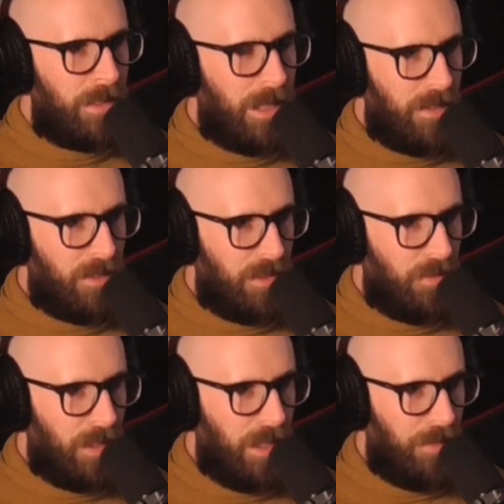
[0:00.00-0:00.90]
station
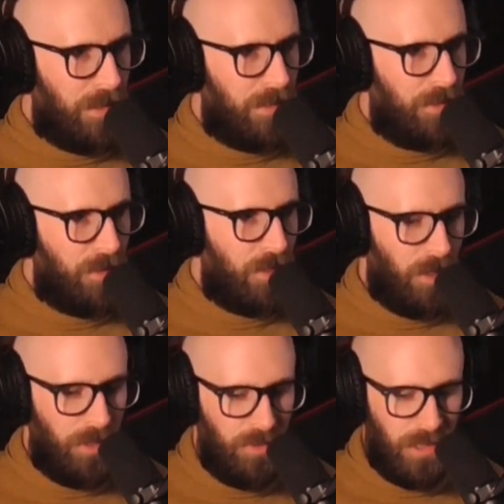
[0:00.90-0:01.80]
to another. You can
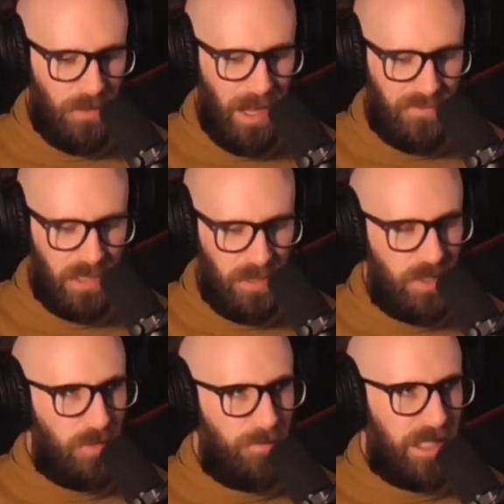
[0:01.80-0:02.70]
go... So you have to go
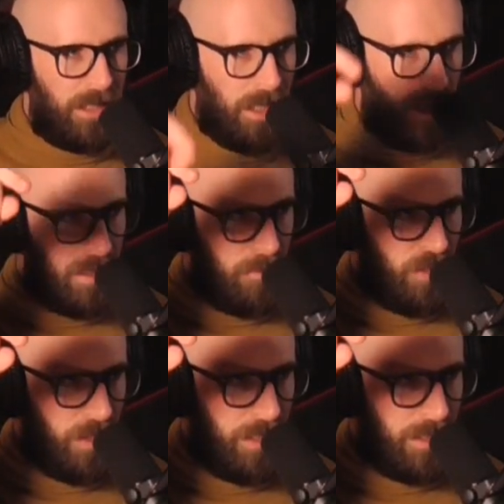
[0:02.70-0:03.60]
to your big starting
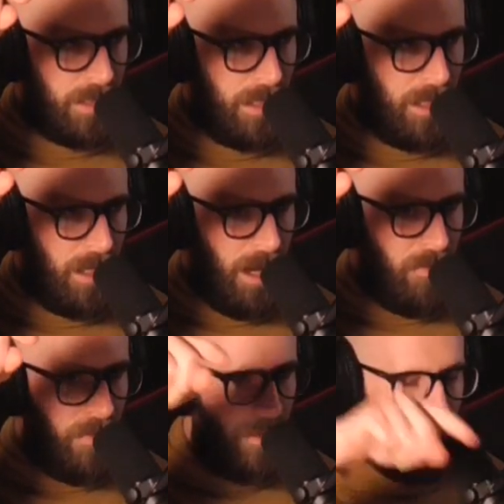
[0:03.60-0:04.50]
point,
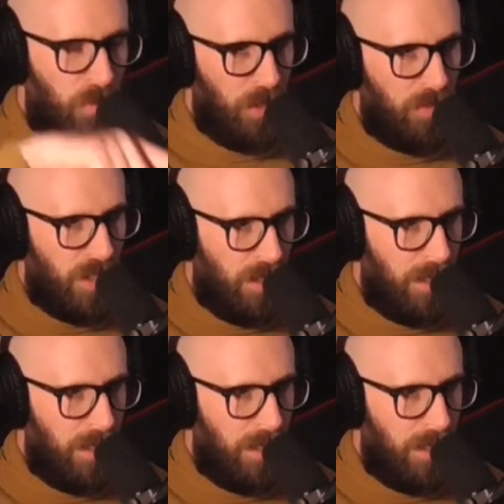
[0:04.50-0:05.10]
and then that will go to